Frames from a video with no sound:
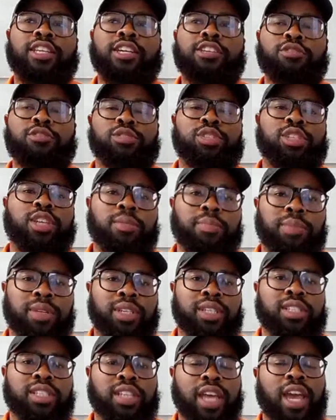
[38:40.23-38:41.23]
then you skip
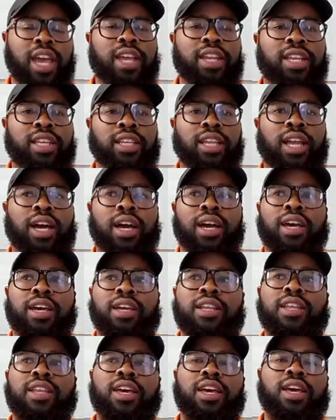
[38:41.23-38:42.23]
in the stand-in
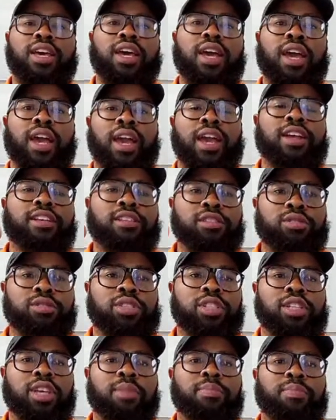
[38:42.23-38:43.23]
line, and you
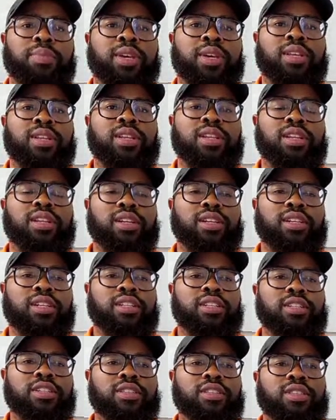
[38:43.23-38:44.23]
skip in
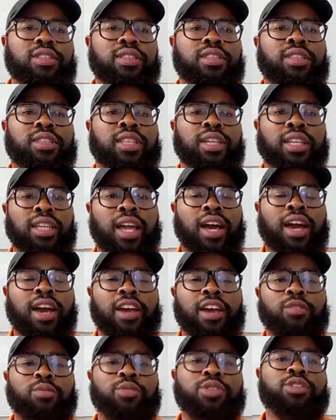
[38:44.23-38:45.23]
the
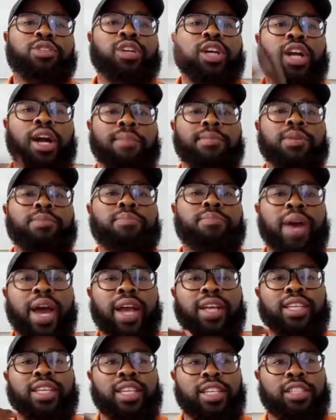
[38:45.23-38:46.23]
line when you're coming
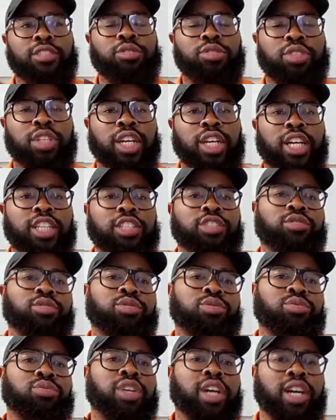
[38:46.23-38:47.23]
back into the country
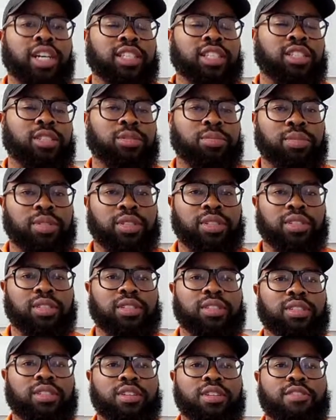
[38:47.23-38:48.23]
through customs.
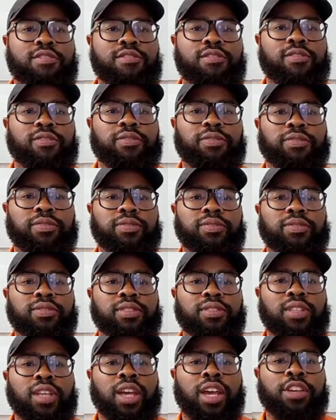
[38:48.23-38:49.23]

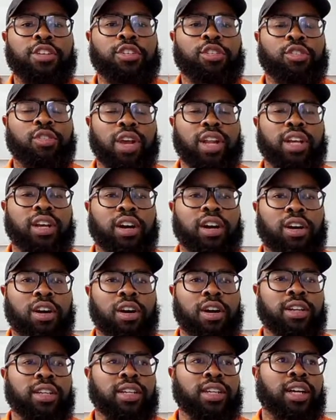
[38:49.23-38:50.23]
And your credit
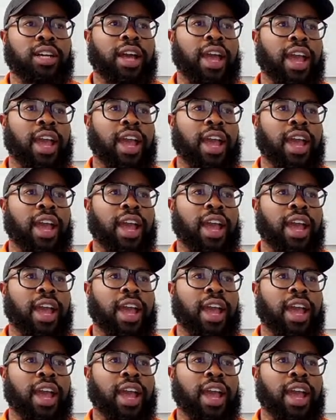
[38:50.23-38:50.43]
card,